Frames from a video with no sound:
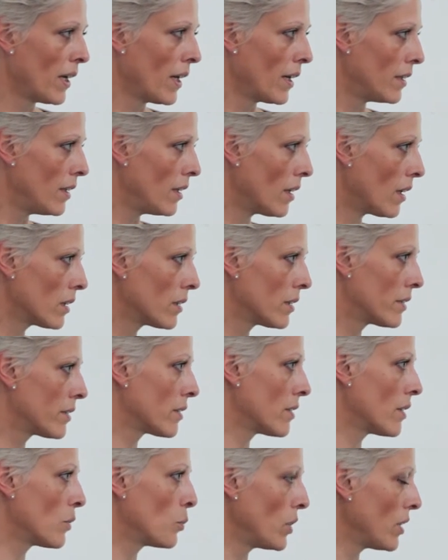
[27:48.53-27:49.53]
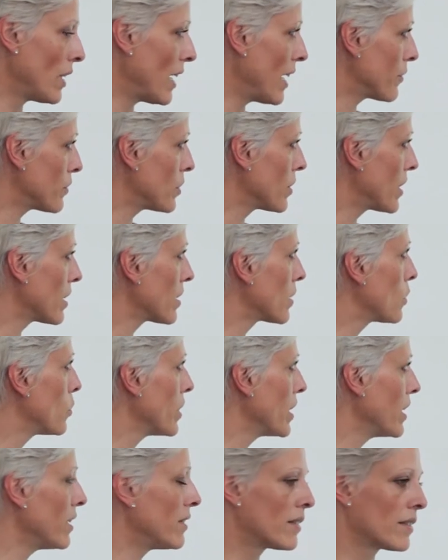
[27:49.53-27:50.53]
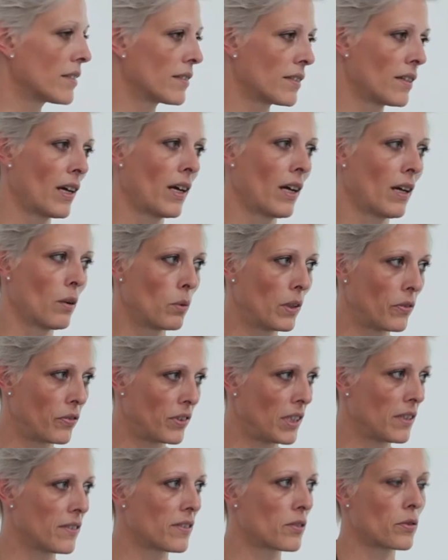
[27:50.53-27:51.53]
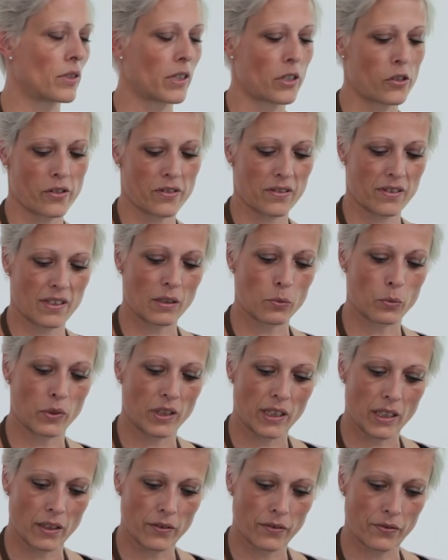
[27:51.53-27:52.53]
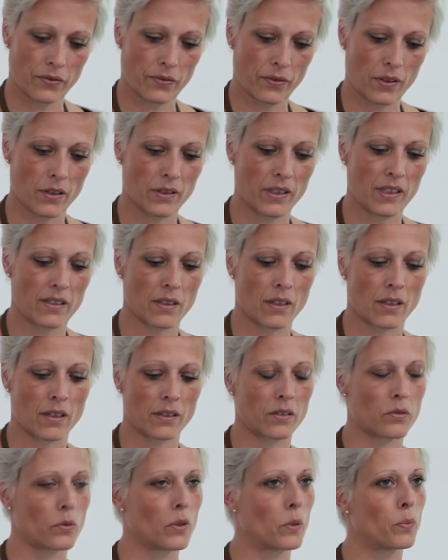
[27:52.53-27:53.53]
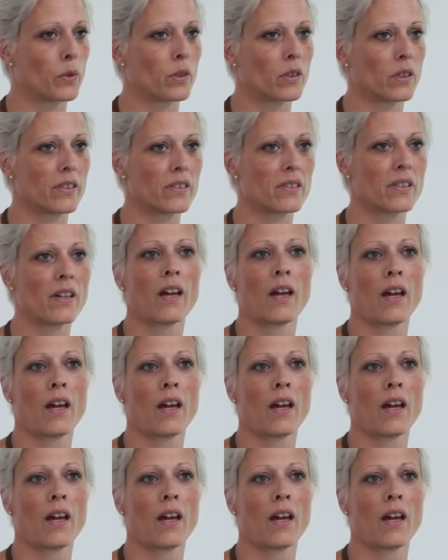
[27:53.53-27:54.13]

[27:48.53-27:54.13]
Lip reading: The auditor will have to get acquainted with the instructions that we give on this audit report,